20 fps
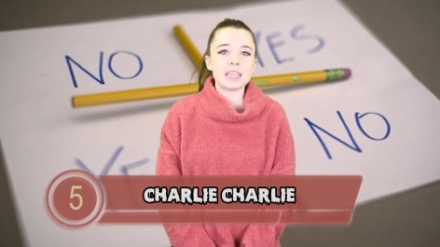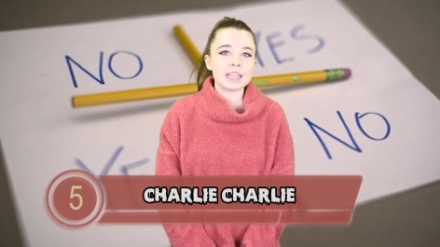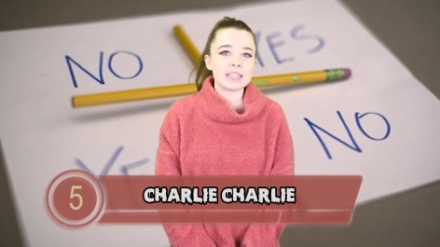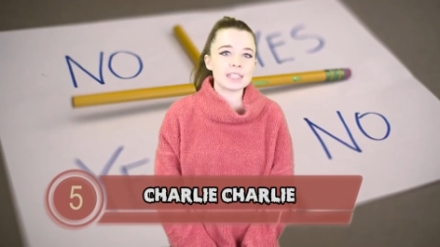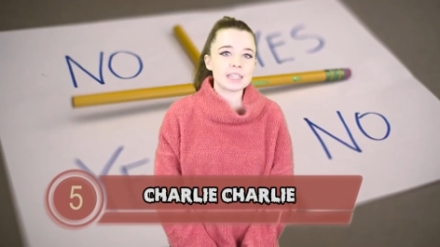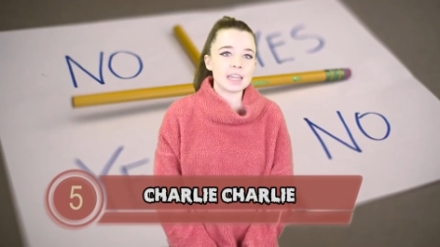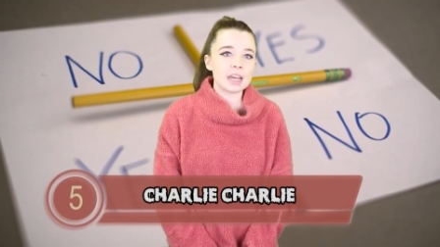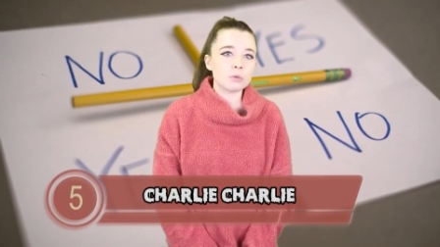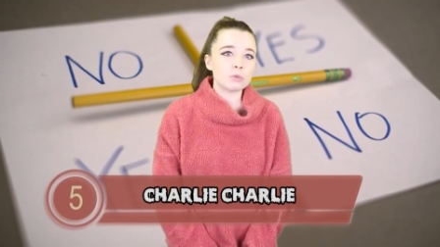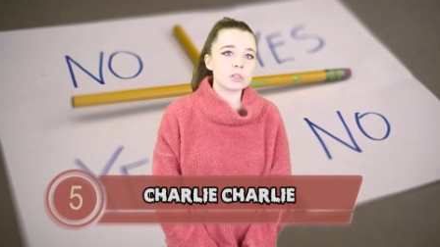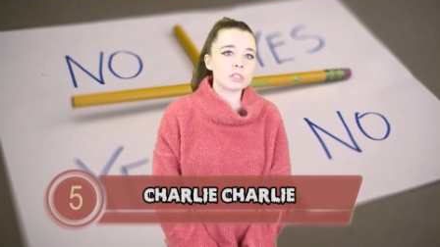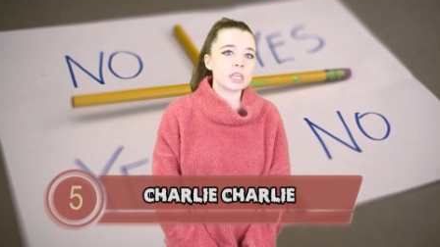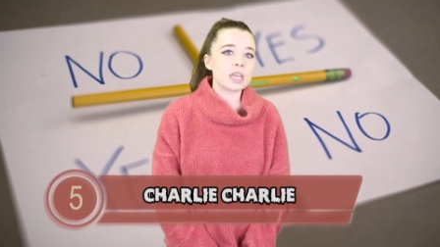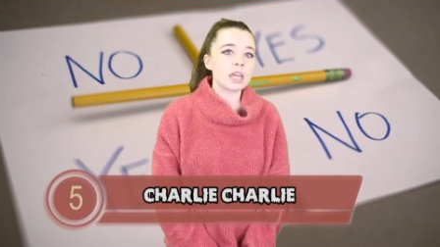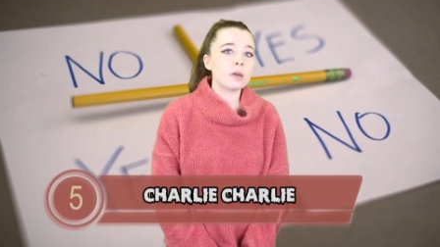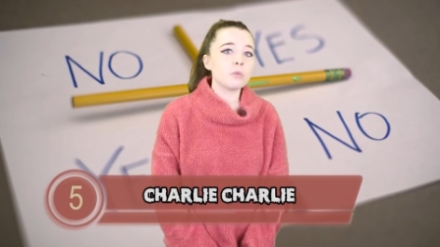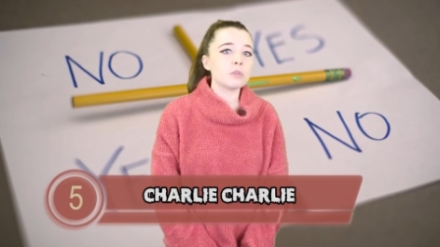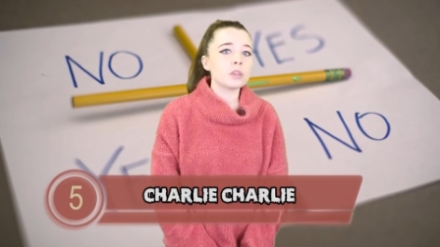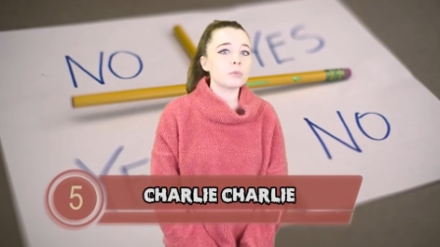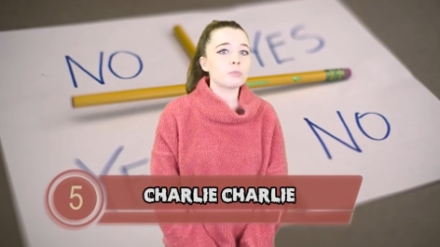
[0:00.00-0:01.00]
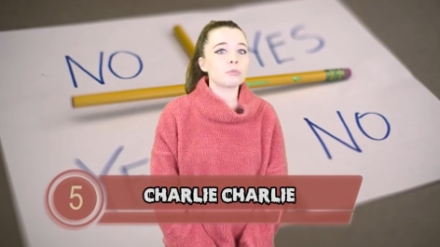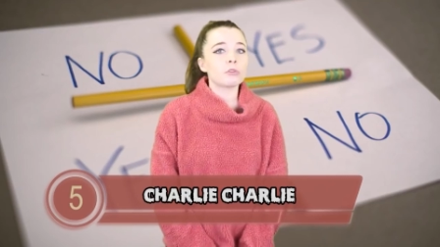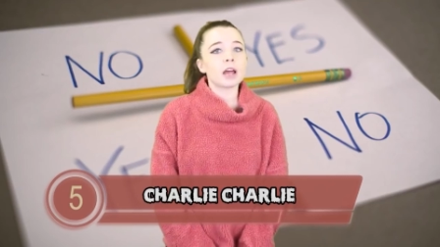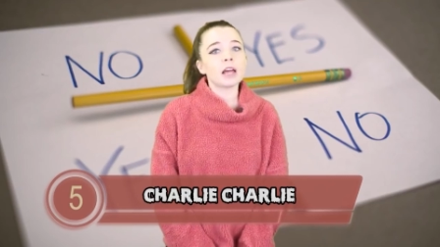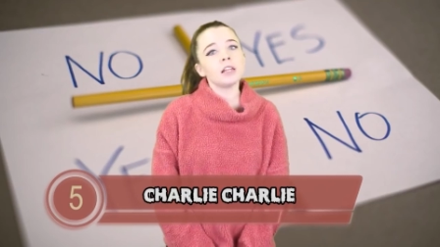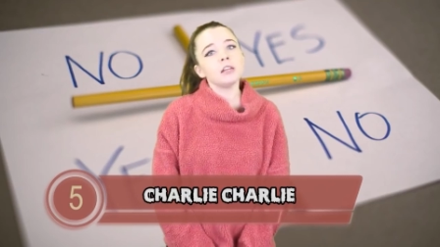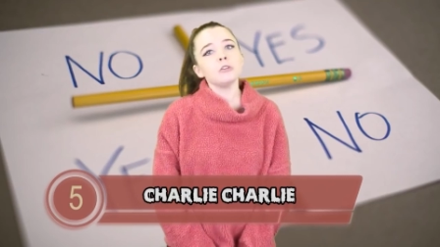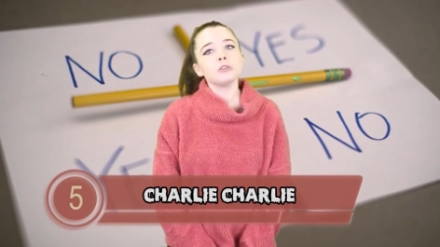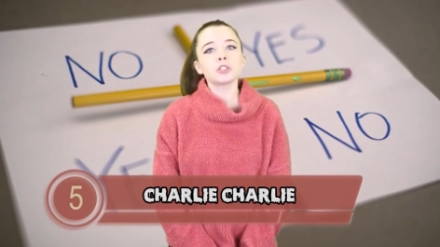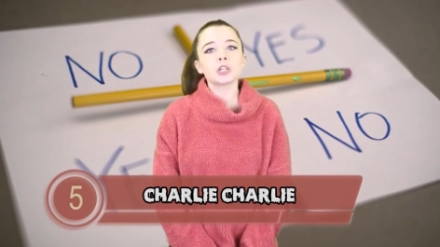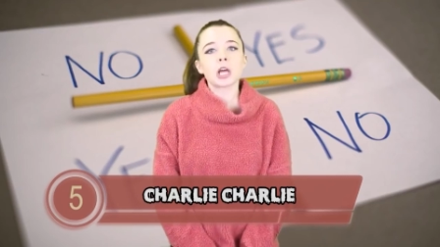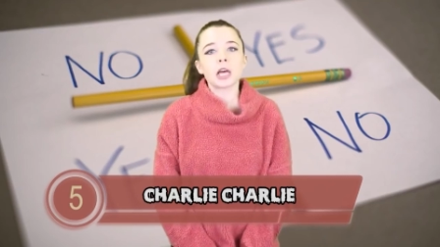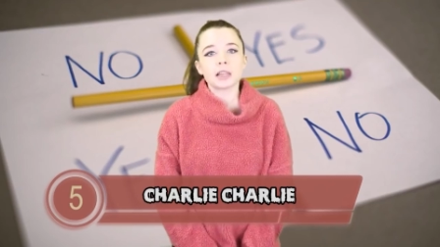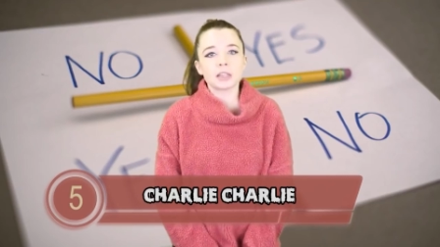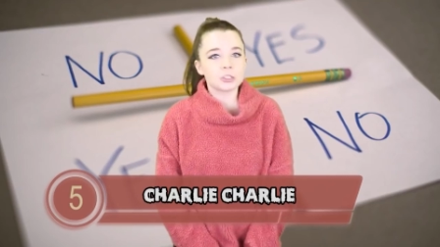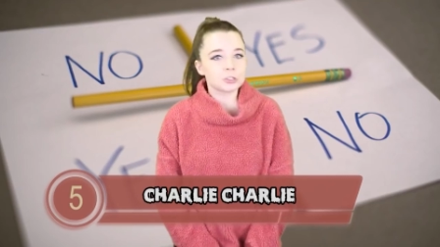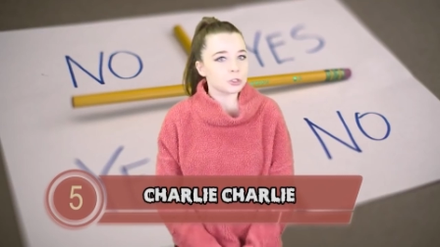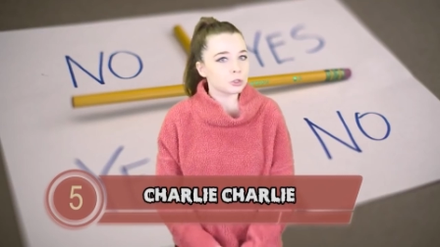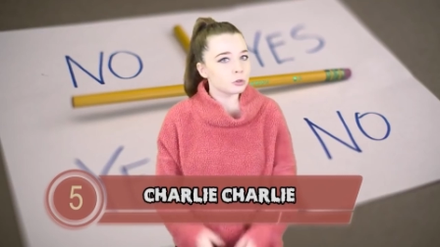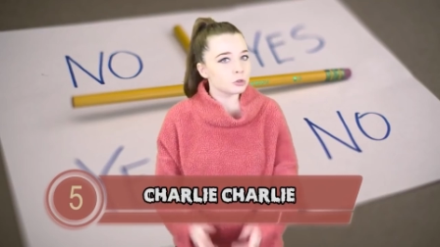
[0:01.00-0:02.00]
the internet was hit with a brand new
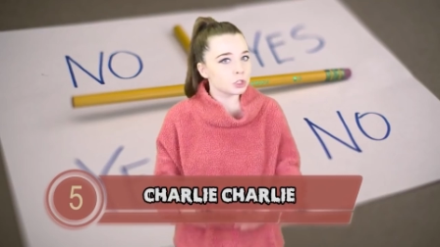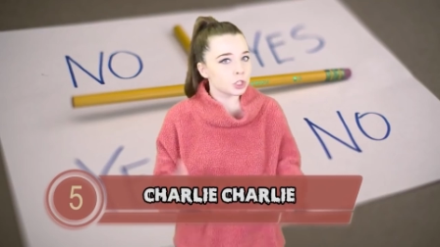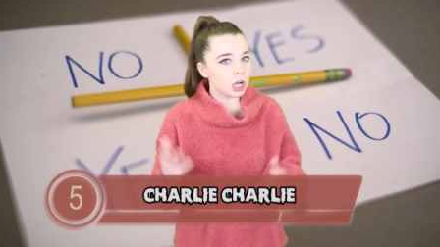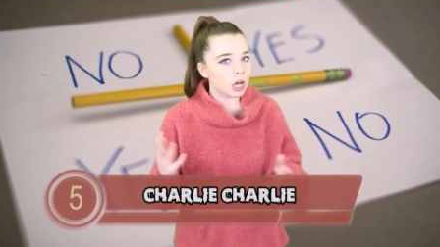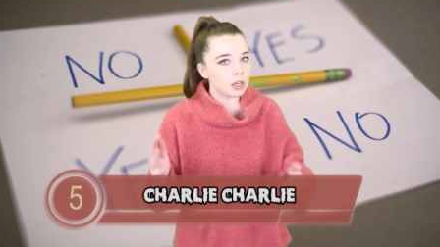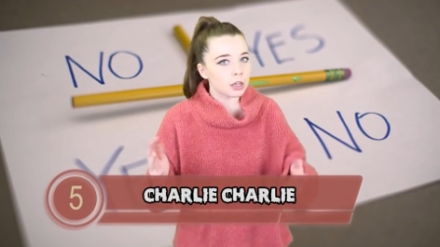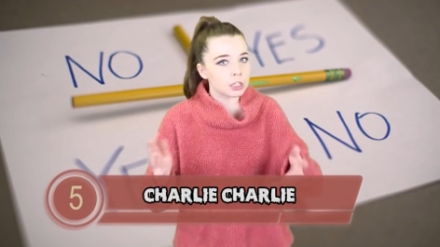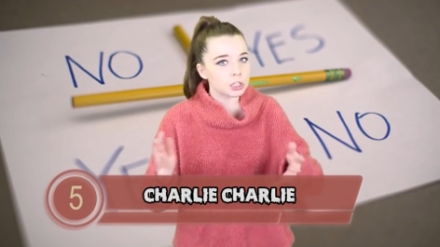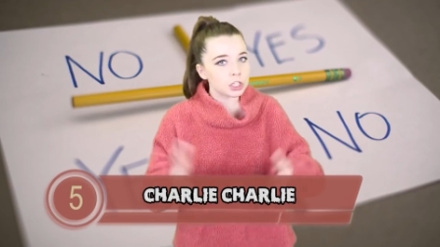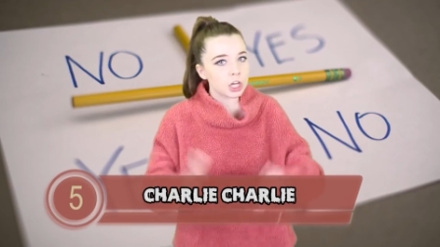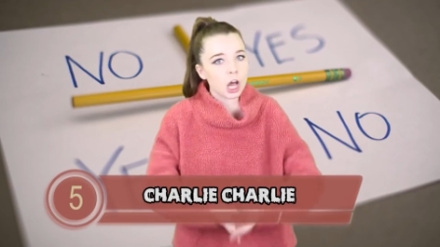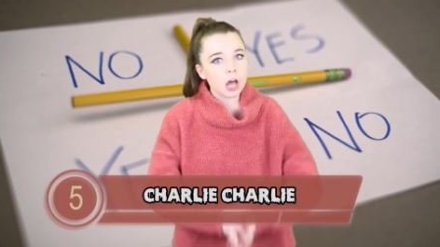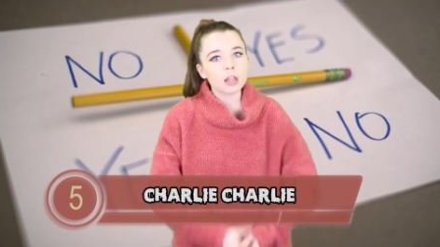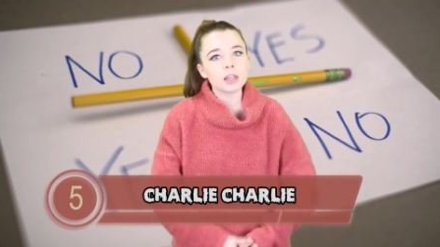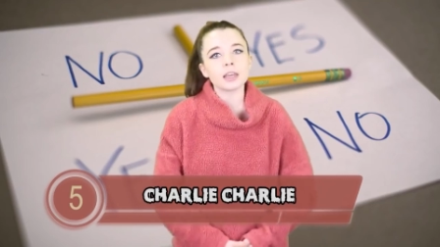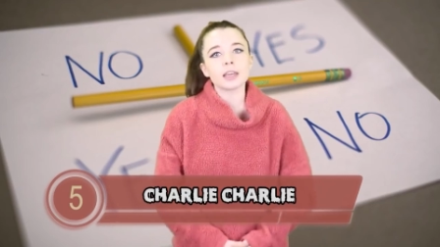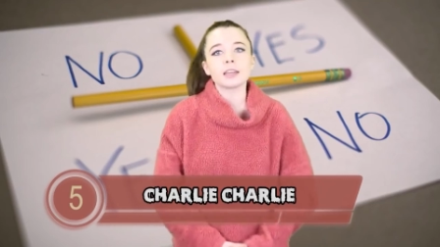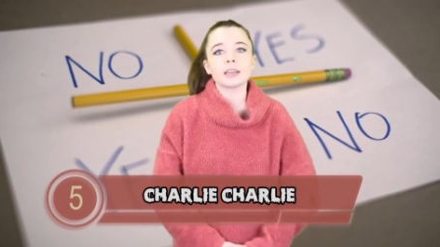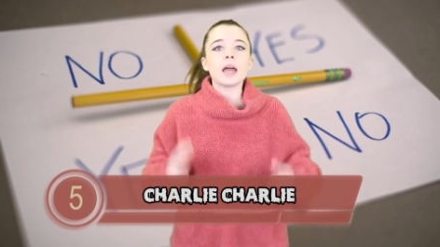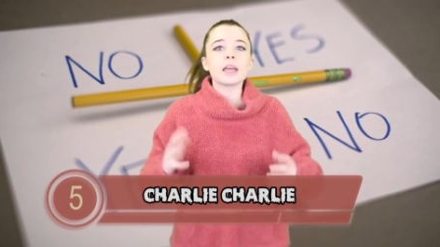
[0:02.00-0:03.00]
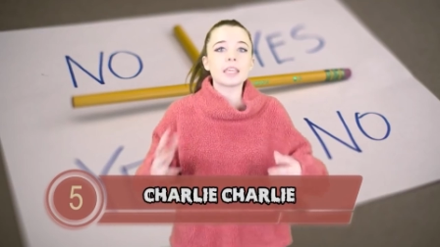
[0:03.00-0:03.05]
challenge called Charlie Charlie,